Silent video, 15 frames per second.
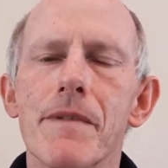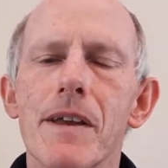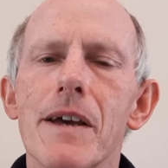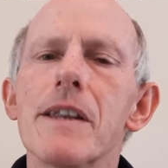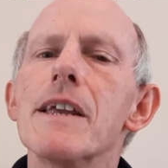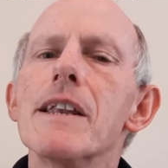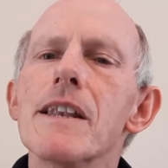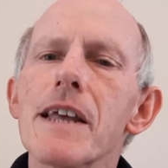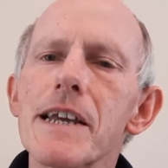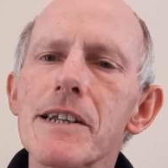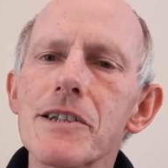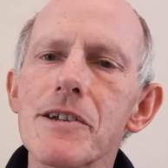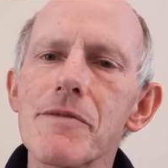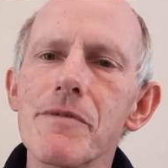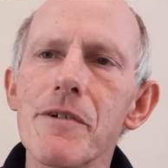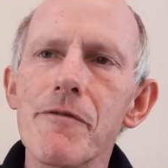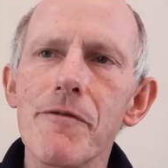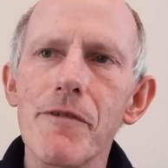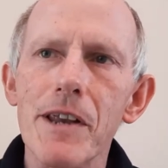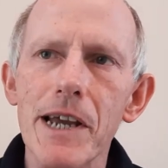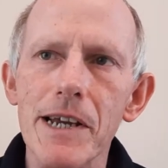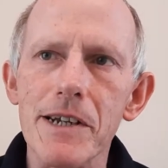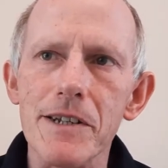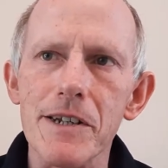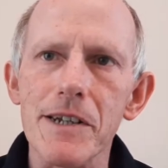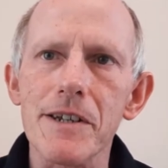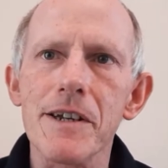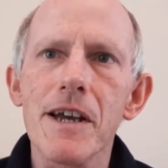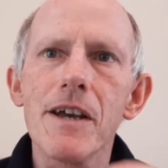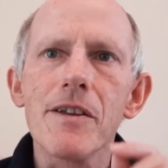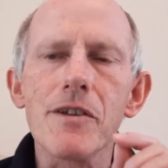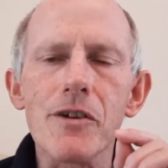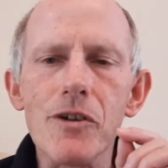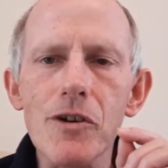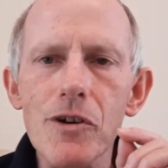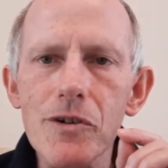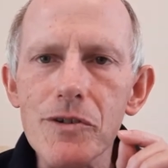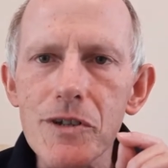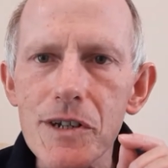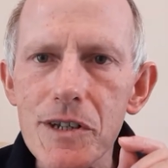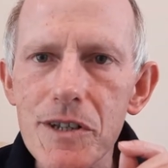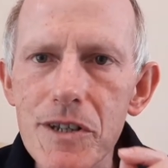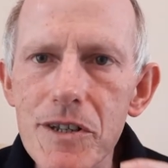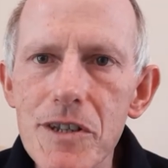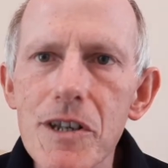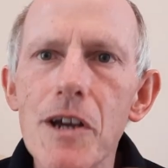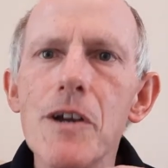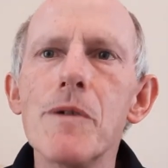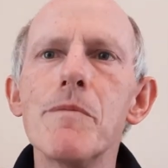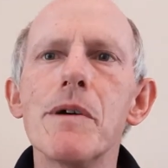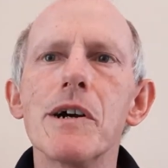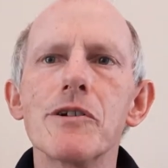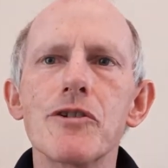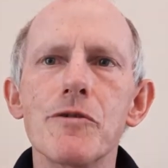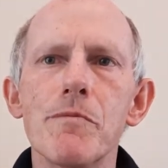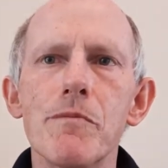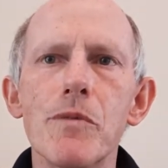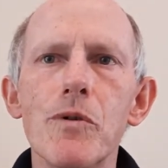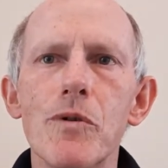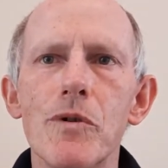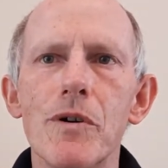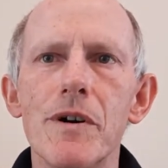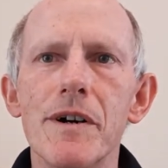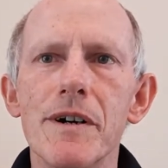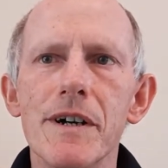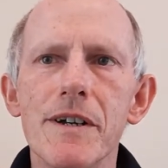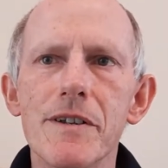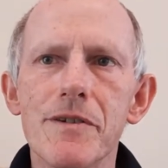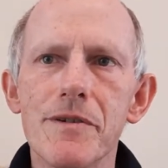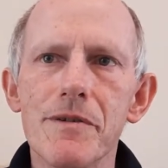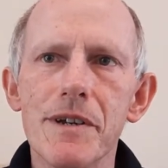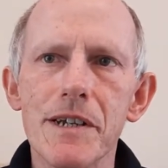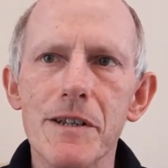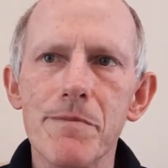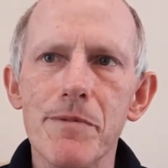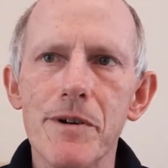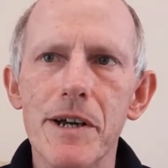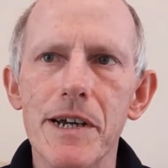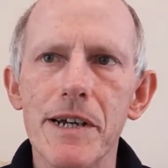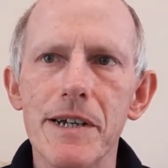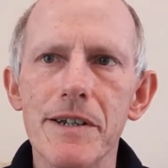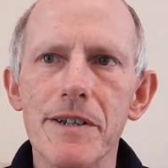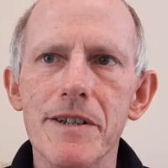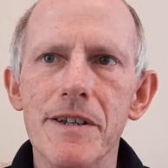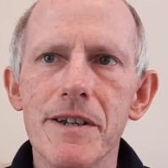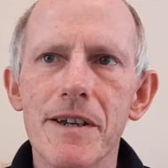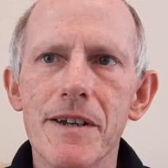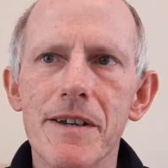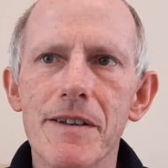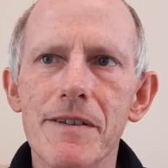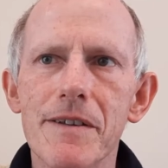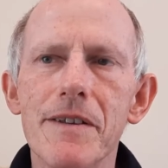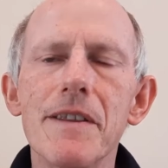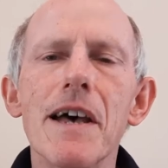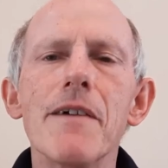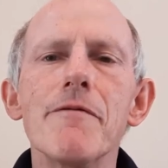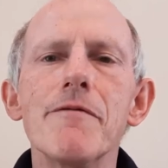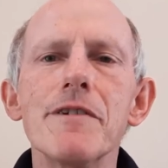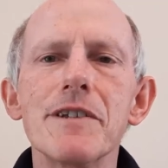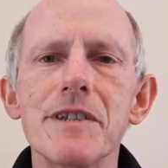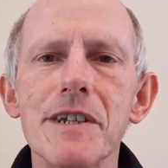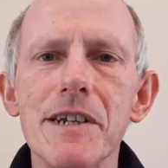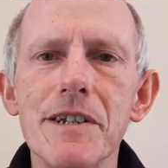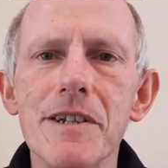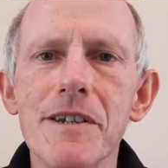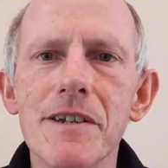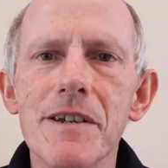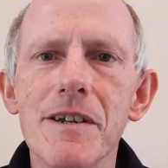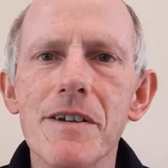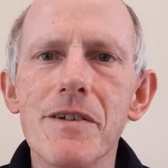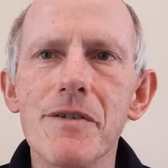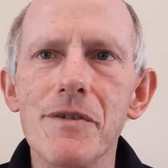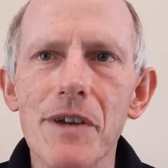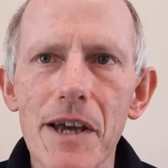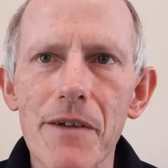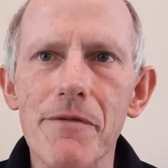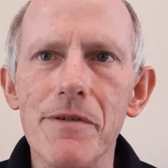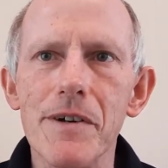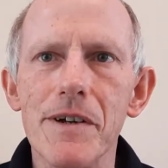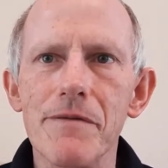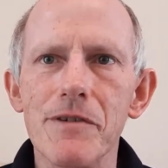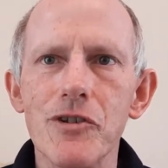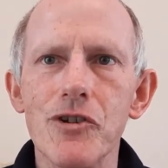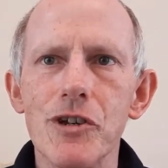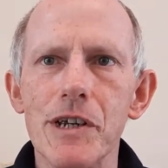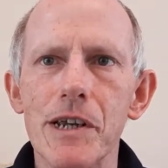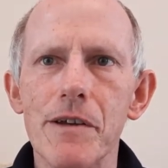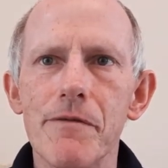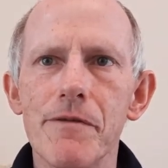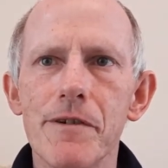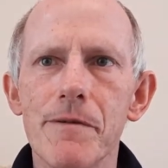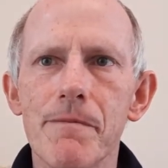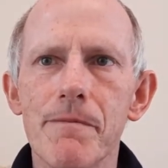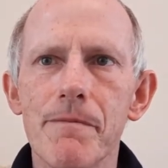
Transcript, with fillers: And he later reflected that God did so much more through his prayers than that visit could ever have achieved.